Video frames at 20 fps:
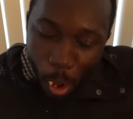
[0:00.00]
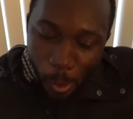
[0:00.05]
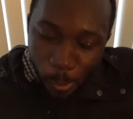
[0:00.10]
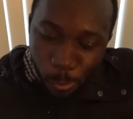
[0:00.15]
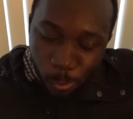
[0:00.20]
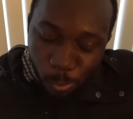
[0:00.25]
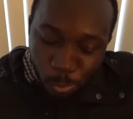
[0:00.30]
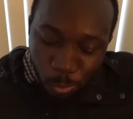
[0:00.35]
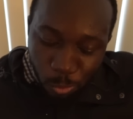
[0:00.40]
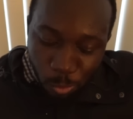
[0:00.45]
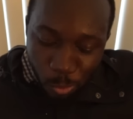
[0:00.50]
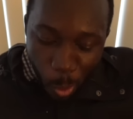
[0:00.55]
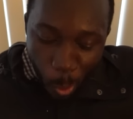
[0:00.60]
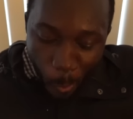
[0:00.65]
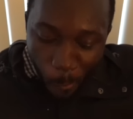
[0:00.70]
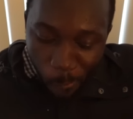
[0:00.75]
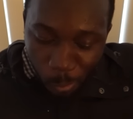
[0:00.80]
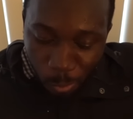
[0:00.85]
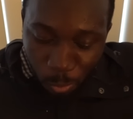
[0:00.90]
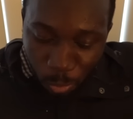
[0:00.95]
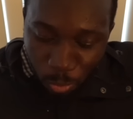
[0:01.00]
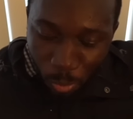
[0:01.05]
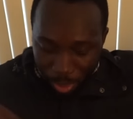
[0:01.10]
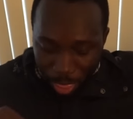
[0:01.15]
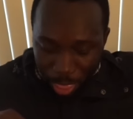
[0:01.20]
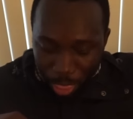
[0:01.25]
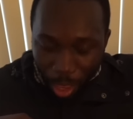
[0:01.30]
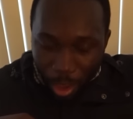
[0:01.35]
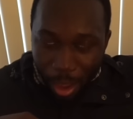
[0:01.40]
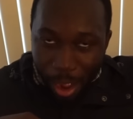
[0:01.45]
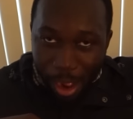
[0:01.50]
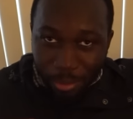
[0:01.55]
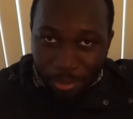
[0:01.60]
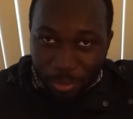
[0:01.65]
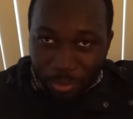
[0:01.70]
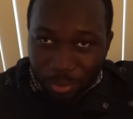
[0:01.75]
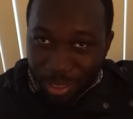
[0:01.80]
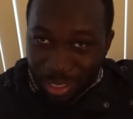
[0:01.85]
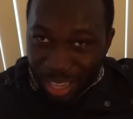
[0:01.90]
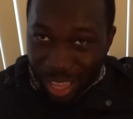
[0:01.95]
Is it good? It
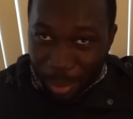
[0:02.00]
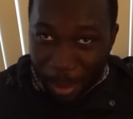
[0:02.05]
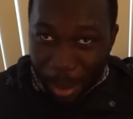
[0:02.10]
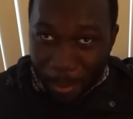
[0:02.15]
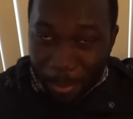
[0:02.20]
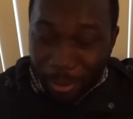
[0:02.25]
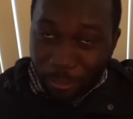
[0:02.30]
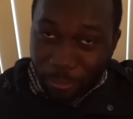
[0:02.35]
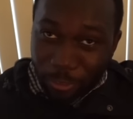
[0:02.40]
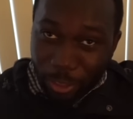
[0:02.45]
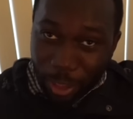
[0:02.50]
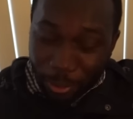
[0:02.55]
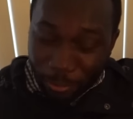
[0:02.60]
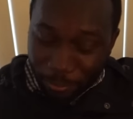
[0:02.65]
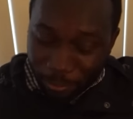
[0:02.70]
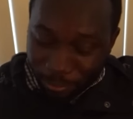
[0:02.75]
was like my birthday.